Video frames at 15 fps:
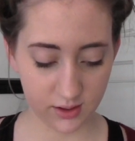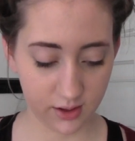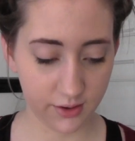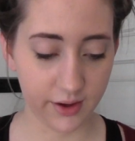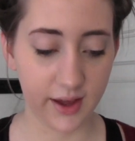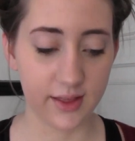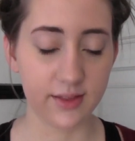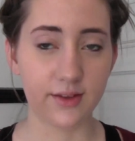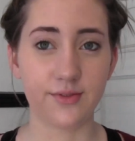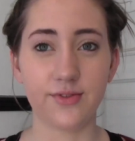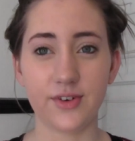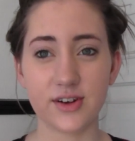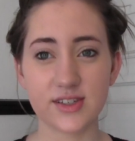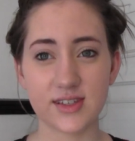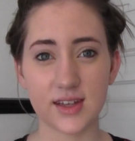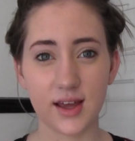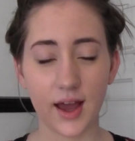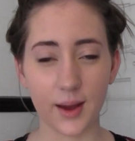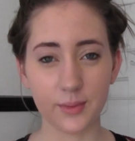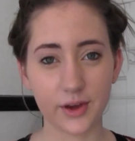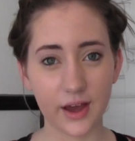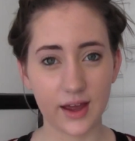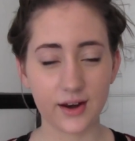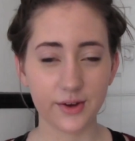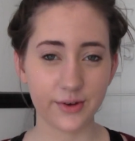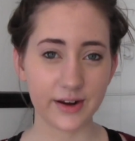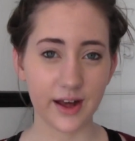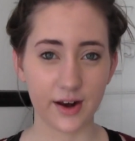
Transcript: Okay, and the first, I'm kind of going